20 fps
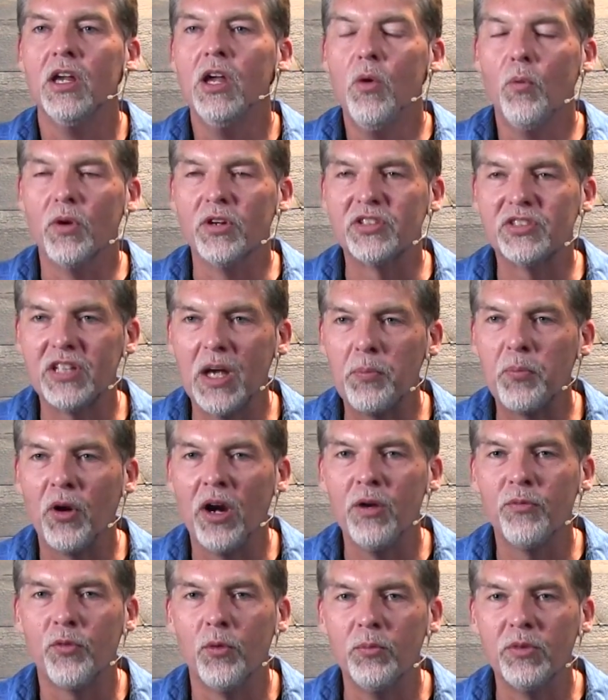we're
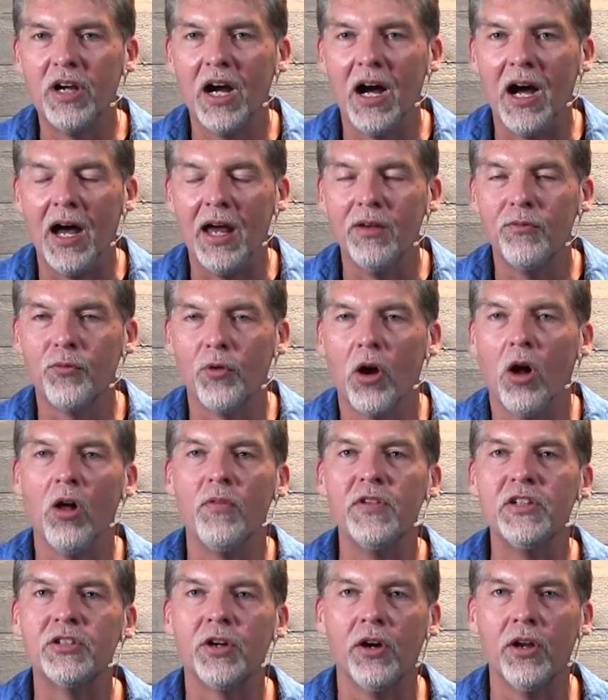separated from God for all
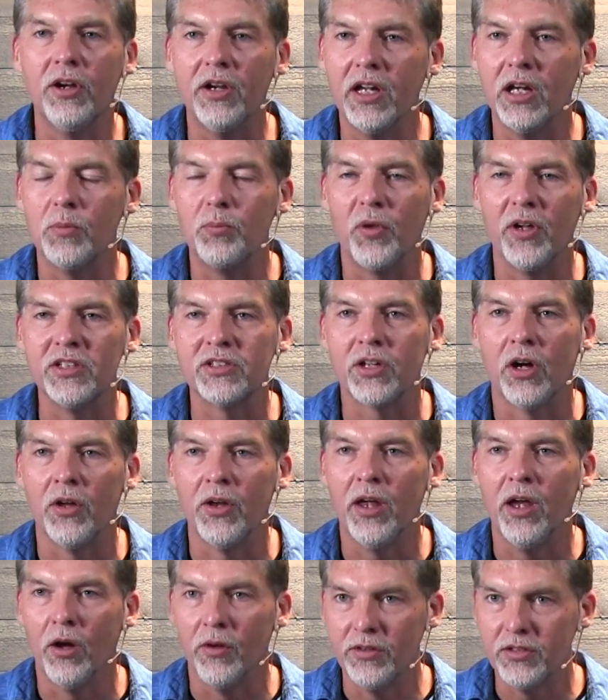of eternity in a place called
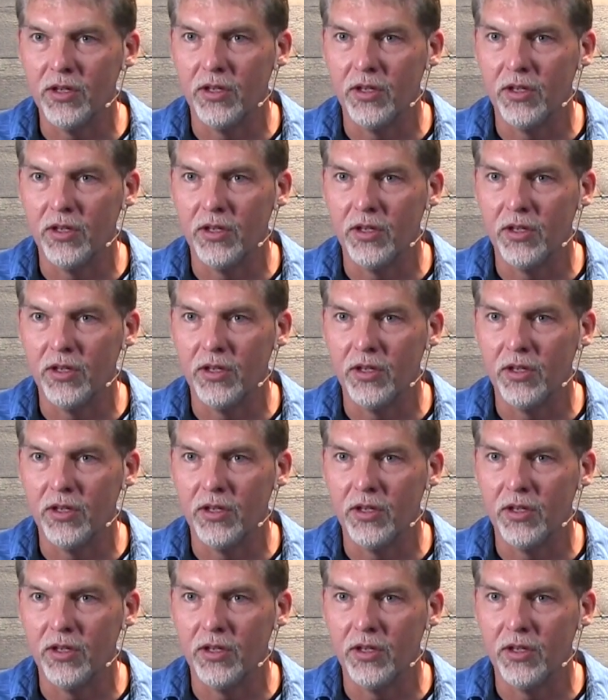hell.